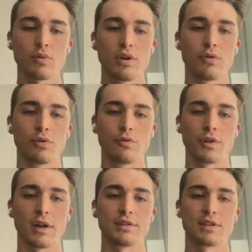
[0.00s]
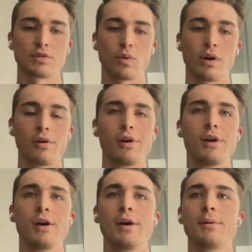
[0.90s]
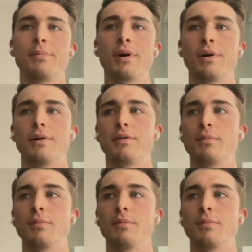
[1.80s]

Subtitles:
We do roof lines as well, but